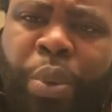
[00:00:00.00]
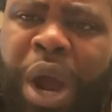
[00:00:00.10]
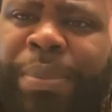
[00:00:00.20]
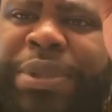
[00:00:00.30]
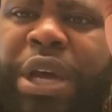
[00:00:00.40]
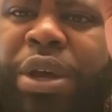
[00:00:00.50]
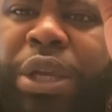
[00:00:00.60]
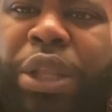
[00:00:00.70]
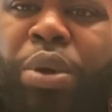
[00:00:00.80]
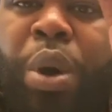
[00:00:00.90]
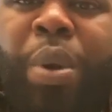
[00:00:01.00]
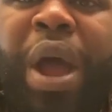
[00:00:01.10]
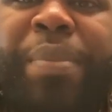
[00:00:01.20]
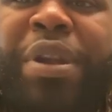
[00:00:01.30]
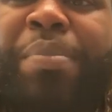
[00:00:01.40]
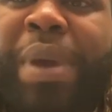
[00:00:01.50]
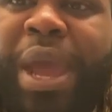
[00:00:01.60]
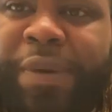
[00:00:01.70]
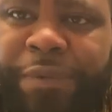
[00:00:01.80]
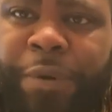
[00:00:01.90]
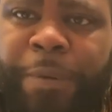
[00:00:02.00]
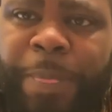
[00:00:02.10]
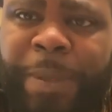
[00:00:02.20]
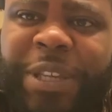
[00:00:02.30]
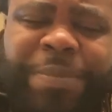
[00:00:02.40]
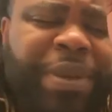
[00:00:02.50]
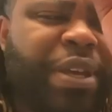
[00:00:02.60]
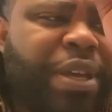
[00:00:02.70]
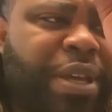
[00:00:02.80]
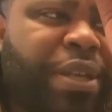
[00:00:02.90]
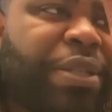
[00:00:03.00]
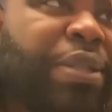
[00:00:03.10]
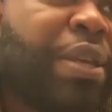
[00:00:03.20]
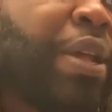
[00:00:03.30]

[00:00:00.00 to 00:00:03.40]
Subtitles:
why I'm talking low or why I'm in the bathroom, it's because